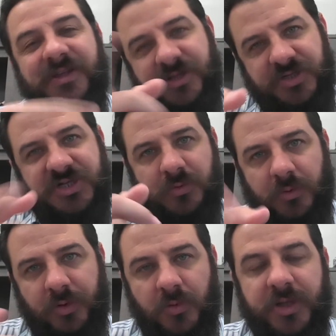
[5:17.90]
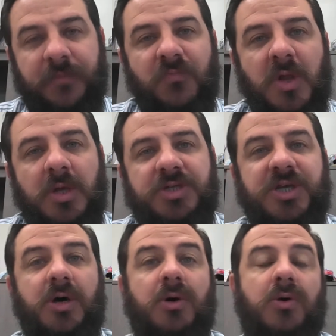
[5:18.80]
You see where we're going there.
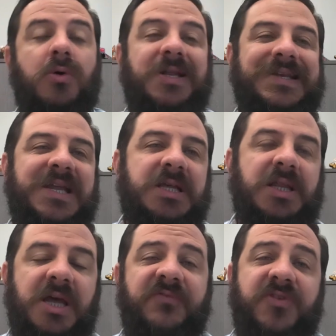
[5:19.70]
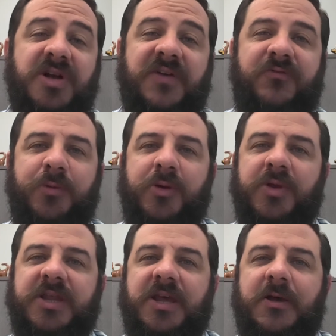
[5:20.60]
So Nikola, if you're not familiar
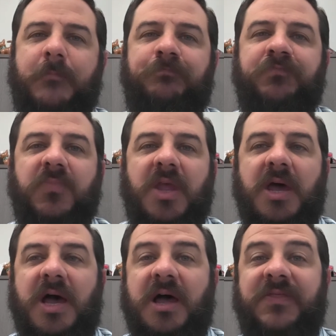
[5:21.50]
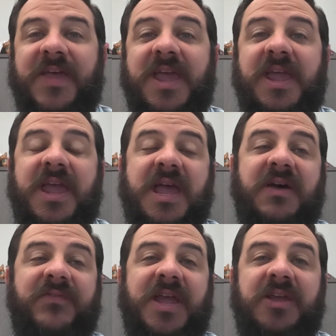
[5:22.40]
with them, they
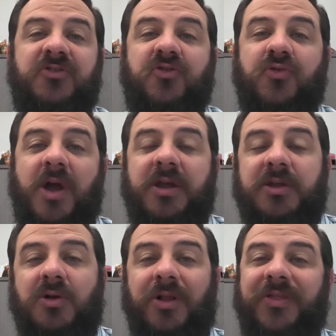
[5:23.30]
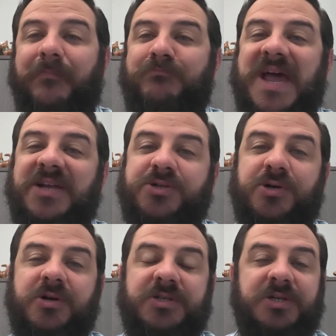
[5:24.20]
have a truck called the
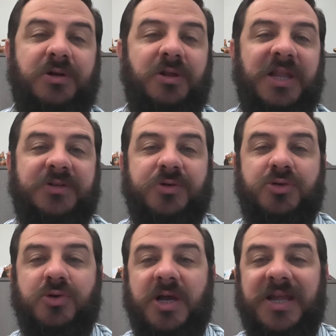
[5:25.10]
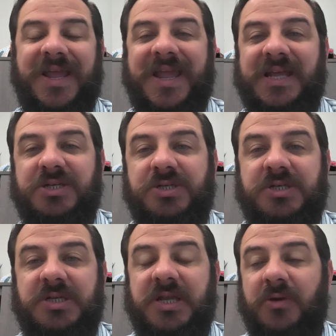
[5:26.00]
Badger. It's an all-electric truck. And
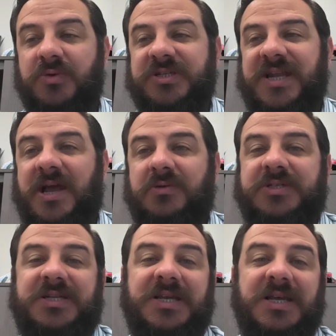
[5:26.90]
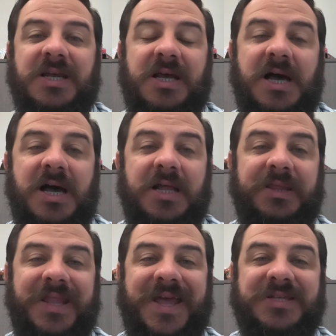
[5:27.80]
it was announced
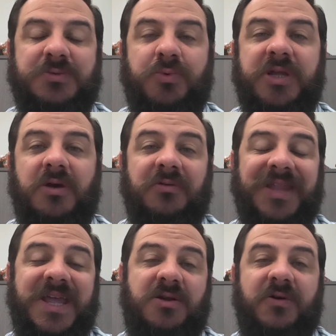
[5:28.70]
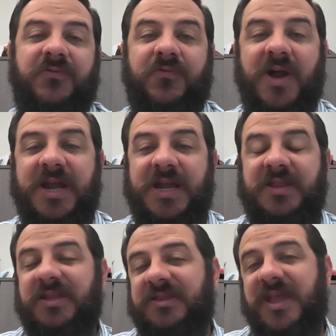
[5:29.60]
last week, late on Friday,
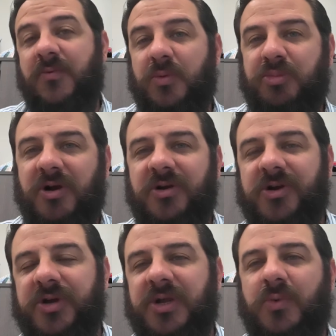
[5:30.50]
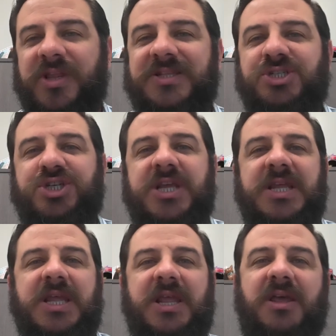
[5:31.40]
that they were partnering with
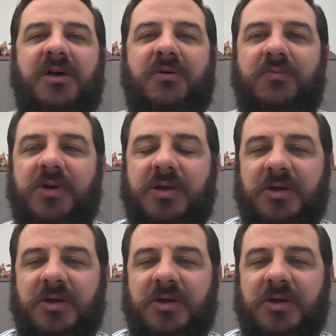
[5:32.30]
GM